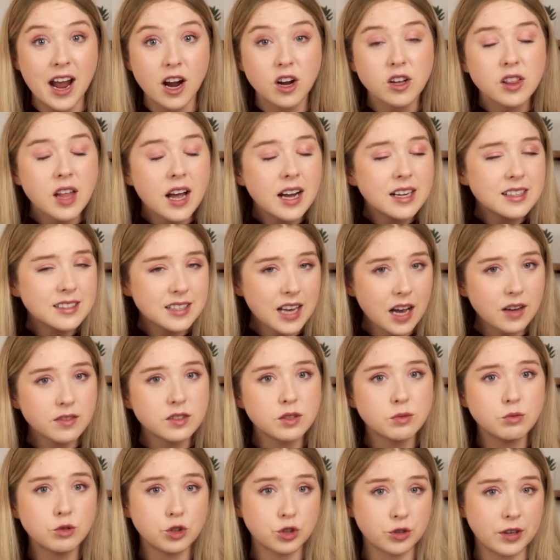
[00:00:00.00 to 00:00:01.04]
Airlines have
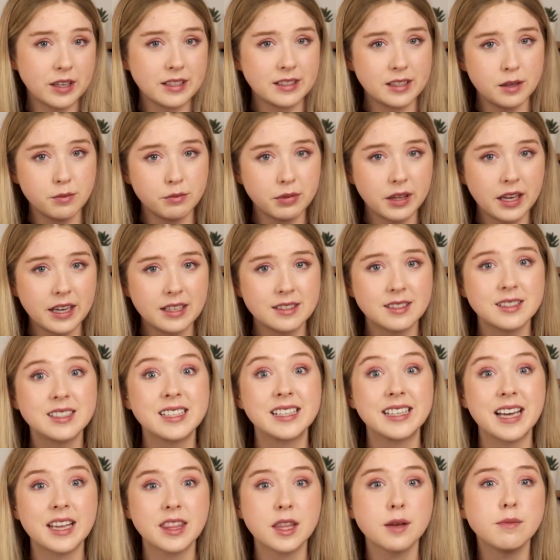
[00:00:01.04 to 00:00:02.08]
some tricks in place to
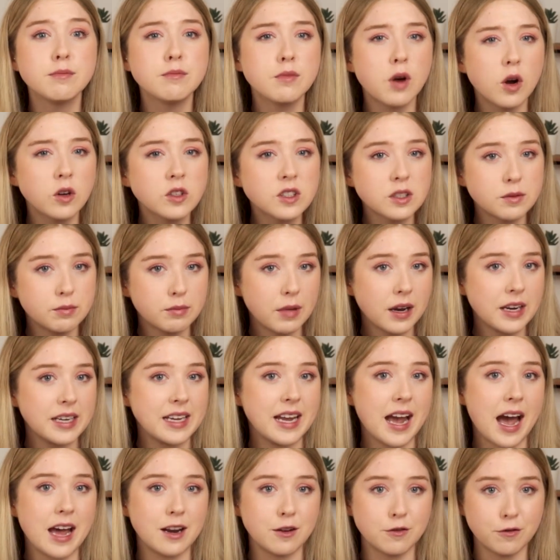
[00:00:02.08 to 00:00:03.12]
get the most
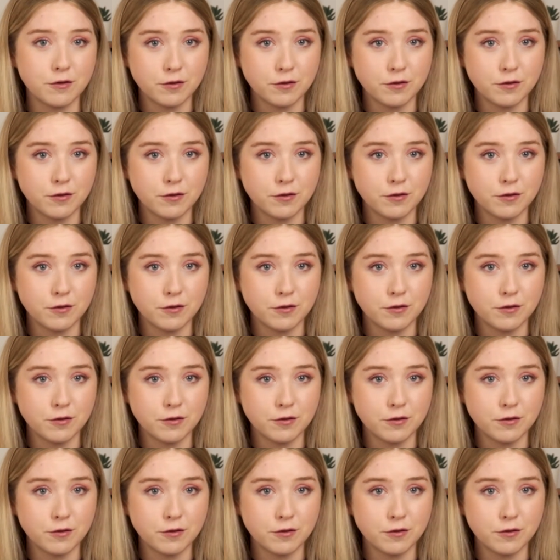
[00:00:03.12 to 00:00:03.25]
money out of